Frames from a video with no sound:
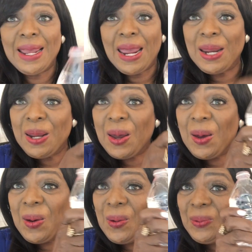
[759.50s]
And
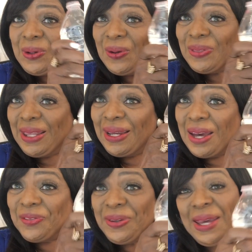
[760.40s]
oh, don't think
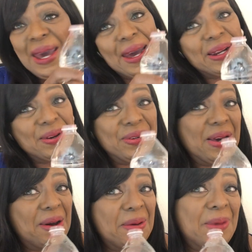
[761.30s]
I forgot, on
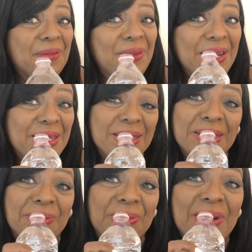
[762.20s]
all my
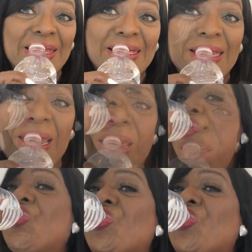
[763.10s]
videos, what do I say?